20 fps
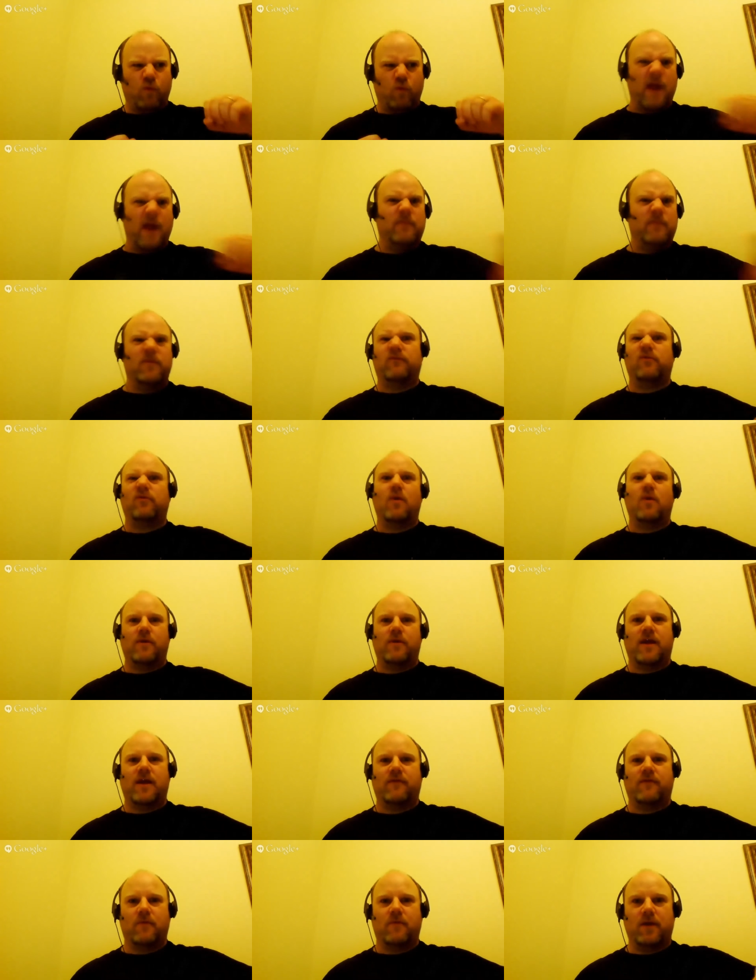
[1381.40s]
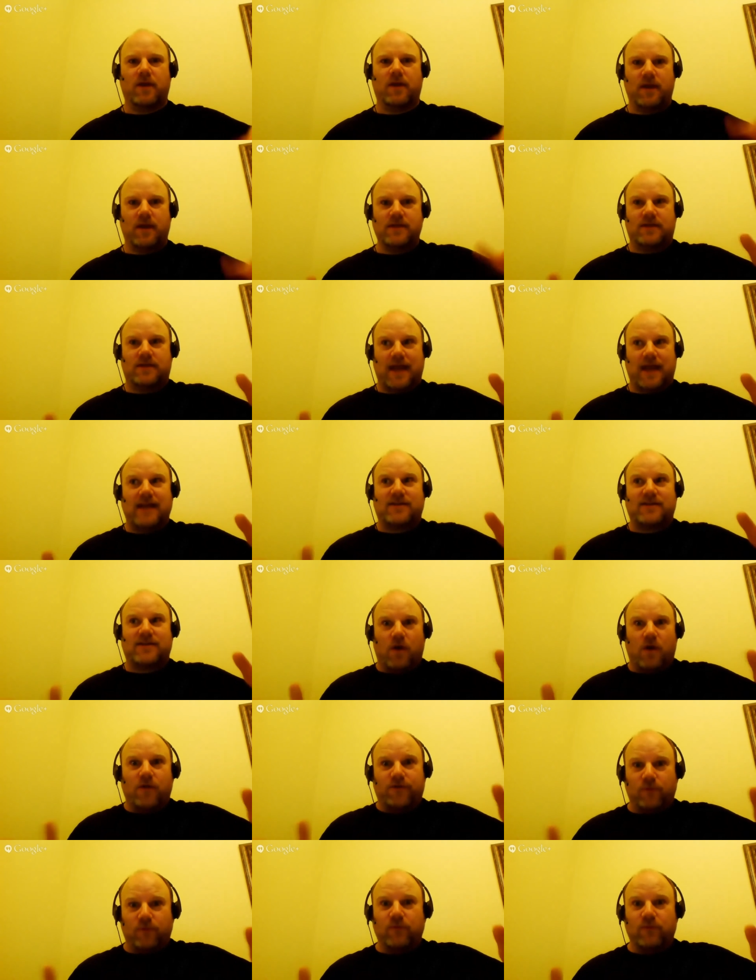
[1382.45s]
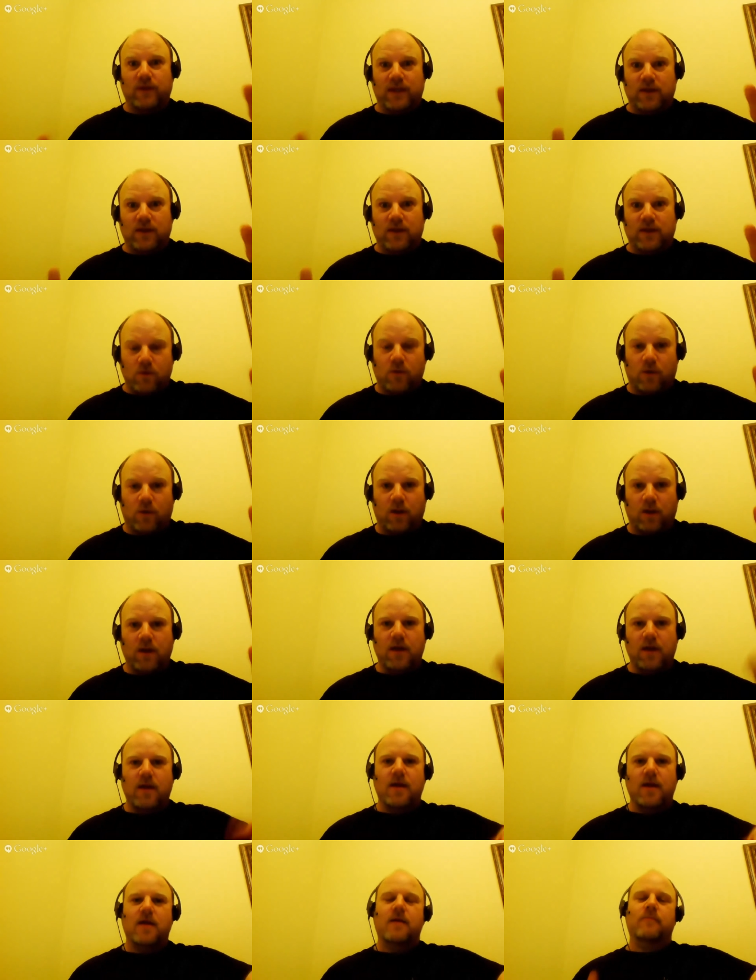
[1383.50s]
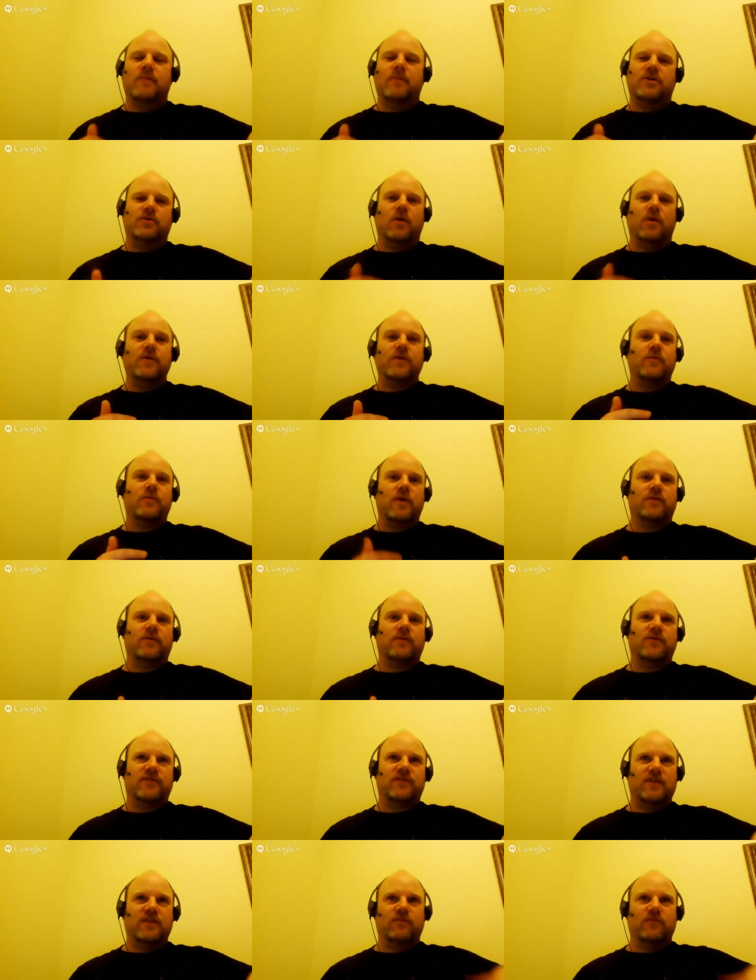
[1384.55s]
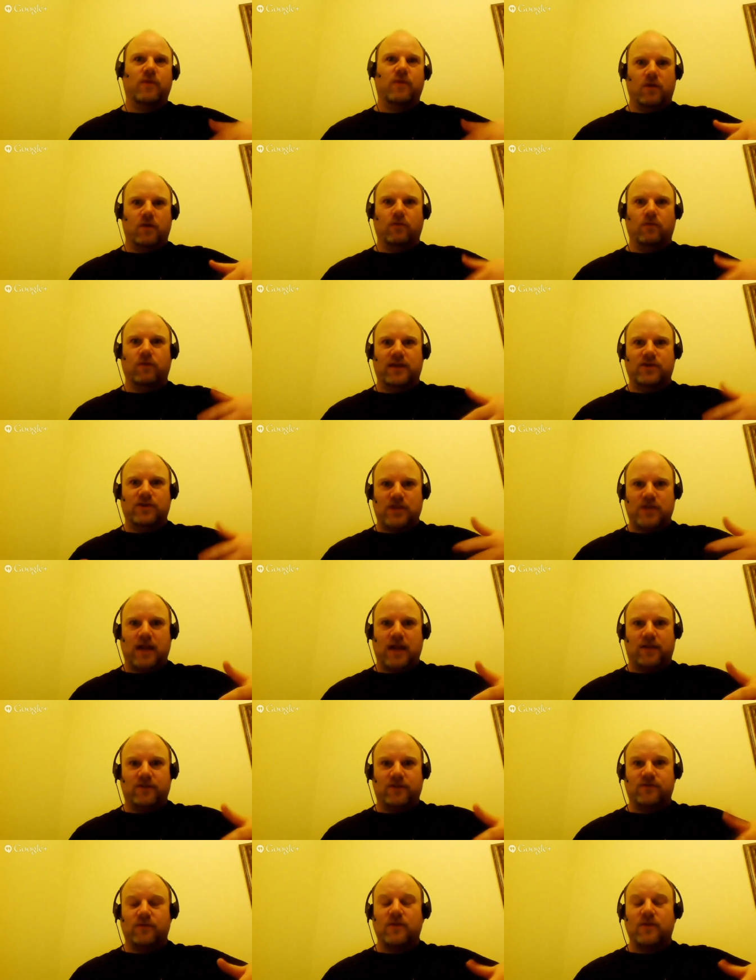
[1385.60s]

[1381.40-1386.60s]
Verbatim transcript: wipe the floor with everyone because that's also really cool but you also want those scenes where you're really challenged.